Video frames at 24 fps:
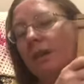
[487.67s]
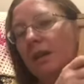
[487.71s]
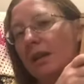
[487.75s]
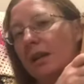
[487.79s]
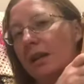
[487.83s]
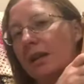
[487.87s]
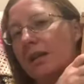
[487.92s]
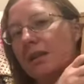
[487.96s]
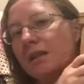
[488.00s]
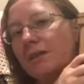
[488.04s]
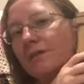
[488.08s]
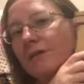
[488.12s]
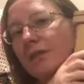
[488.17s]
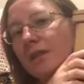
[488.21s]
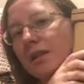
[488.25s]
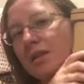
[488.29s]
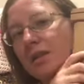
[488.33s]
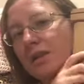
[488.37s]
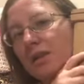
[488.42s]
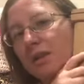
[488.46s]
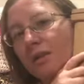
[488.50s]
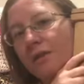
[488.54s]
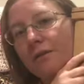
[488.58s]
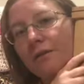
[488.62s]
is
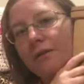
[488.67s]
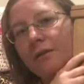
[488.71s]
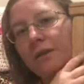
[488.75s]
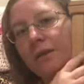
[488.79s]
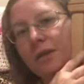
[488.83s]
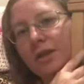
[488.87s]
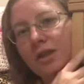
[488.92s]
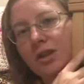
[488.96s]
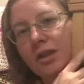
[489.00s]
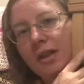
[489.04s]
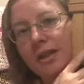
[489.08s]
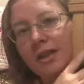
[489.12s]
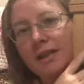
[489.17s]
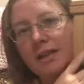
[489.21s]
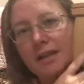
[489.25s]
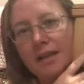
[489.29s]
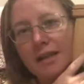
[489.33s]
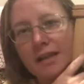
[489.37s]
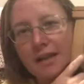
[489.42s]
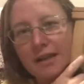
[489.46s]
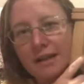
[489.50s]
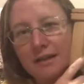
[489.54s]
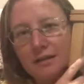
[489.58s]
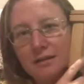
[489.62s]
finish off the
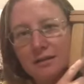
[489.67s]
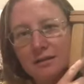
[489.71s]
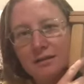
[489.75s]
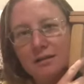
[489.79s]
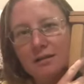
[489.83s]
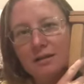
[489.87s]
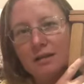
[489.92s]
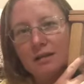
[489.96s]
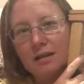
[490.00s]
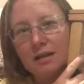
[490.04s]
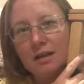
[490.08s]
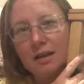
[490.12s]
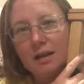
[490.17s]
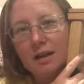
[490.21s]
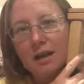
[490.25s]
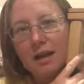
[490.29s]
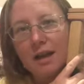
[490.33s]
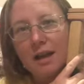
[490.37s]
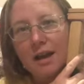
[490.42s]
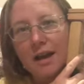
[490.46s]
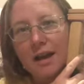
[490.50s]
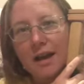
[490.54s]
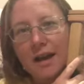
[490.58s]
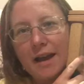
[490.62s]
chandelier
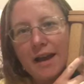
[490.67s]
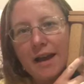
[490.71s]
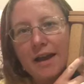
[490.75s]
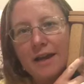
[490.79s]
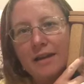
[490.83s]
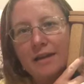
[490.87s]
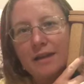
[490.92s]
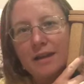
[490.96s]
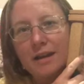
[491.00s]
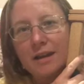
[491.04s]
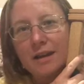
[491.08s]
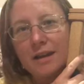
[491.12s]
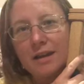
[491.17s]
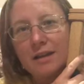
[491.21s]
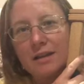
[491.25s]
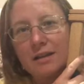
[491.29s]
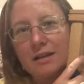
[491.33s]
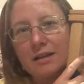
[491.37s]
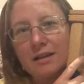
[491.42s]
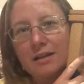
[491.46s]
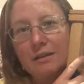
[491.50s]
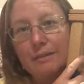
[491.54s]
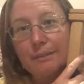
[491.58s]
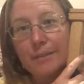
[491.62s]
and
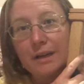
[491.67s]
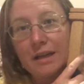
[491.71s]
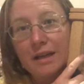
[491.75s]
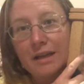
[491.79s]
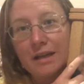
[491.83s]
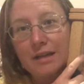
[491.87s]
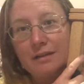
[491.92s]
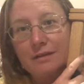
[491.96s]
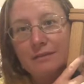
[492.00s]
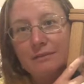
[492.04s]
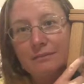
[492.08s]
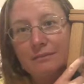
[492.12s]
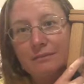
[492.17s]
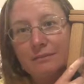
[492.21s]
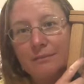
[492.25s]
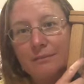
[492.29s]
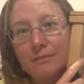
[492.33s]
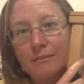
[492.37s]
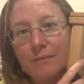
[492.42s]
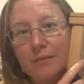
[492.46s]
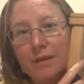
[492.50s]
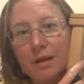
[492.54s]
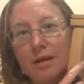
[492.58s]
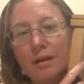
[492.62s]
then bead.
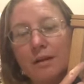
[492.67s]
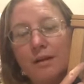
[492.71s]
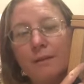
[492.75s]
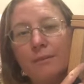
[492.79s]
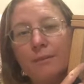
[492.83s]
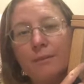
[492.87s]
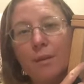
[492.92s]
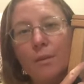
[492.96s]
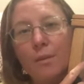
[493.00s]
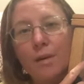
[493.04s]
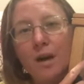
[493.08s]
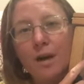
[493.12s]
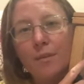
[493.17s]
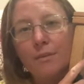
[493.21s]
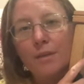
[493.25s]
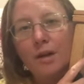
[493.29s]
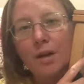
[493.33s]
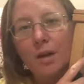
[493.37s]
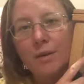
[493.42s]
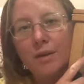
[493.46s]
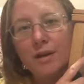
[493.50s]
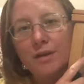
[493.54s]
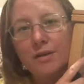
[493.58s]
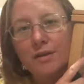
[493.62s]
But what I'm
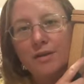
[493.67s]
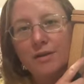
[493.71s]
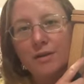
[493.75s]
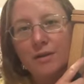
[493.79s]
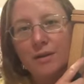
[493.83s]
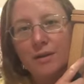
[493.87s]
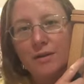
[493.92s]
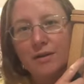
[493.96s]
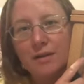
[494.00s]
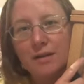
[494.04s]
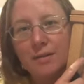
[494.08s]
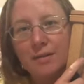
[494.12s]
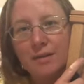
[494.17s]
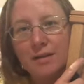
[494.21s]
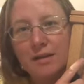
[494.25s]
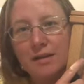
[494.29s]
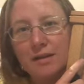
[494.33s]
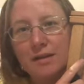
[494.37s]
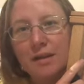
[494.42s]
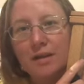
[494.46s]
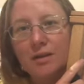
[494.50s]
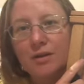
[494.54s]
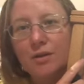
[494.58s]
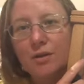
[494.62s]
going to do, because I'm in
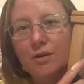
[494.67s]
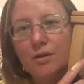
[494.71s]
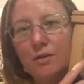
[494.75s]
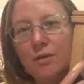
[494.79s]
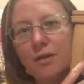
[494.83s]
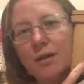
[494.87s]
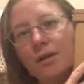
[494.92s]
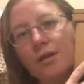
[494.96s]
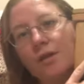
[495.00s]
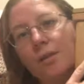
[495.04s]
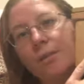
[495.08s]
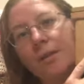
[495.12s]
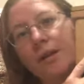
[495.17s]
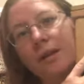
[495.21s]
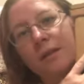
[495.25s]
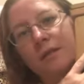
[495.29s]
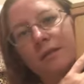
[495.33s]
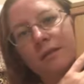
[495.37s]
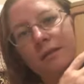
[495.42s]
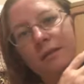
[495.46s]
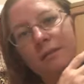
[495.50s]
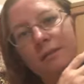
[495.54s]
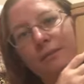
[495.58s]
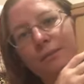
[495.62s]
such a good stopping
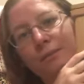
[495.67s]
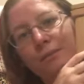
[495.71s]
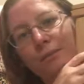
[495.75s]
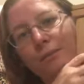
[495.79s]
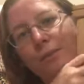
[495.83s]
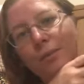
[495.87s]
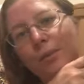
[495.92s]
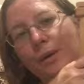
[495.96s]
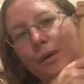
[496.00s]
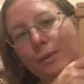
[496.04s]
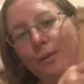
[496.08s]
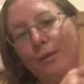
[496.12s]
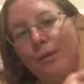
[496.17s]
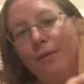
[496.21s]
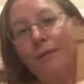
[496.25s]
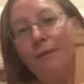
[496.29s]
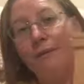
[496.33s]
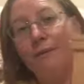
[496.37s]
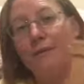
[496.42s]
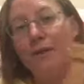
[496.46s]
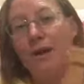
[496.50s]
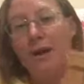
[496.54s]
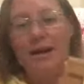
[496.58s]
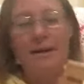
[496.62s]
point with the
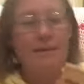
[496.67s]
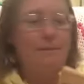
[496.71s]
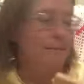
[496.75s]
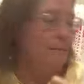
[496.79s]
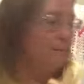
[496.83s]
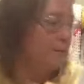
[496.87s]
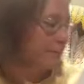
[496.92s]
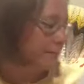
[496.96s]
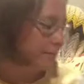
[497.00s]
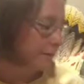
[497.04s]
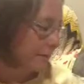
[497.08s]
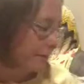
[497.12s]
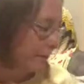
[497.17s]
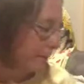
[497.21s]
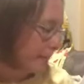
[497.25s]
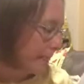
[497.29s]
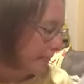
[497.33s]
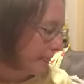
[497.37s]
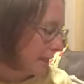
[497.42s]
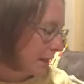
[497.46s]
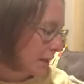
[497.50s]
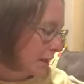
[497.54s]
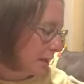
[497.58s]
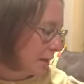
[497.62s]
frame,
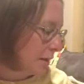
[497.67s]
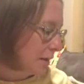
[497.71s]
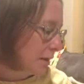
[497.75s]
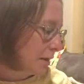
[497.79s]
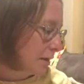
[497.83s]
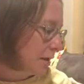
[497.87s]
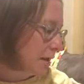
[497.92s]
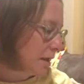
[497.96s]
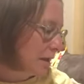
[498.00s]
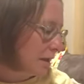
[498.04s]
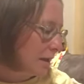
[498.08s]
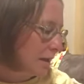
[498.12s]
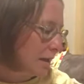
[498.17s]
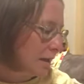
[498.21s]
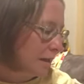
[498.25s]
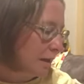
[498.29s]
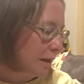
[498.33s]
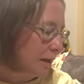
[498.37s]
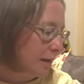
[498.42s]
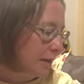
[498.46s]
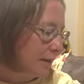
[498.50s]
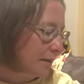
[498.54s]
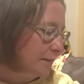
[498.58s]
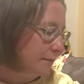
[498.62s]

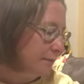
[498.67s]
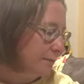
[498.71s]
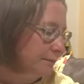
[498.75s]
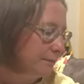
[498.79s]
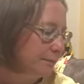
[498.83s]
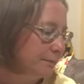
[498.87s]
I